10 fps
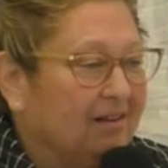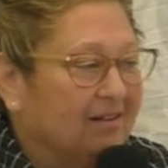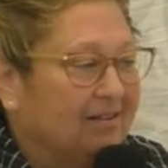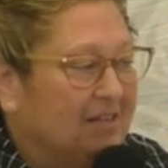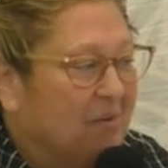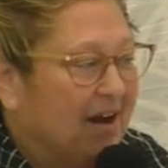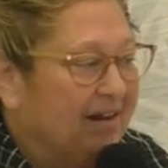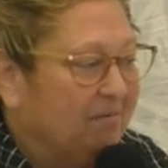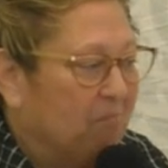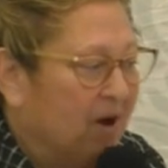See,
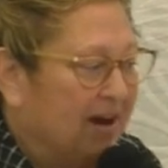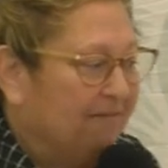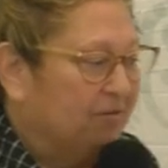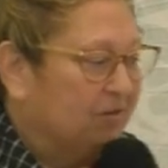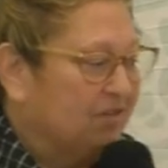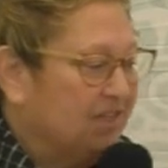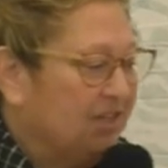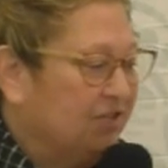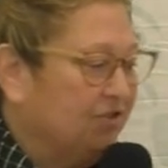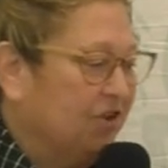my, my first
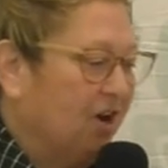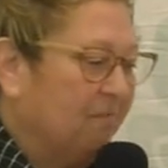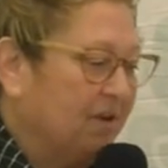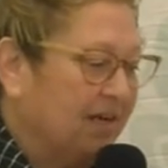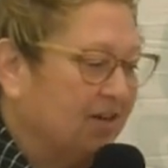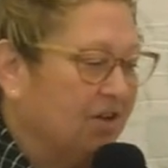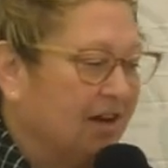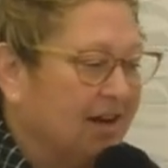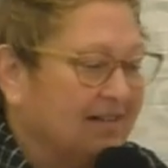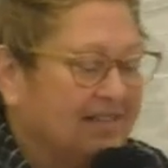teacher taught me at,
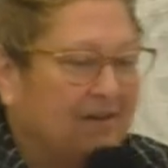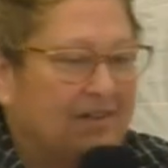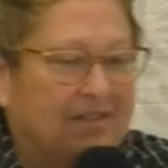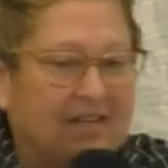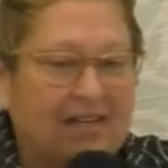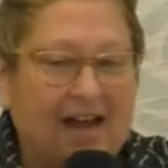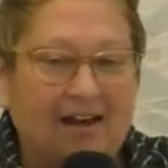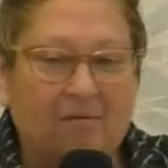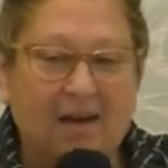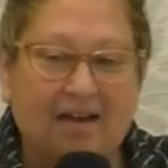at 17
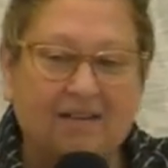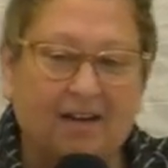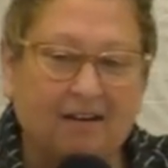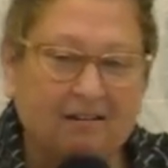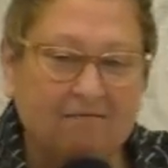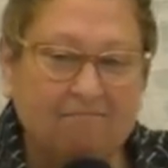how to meditate.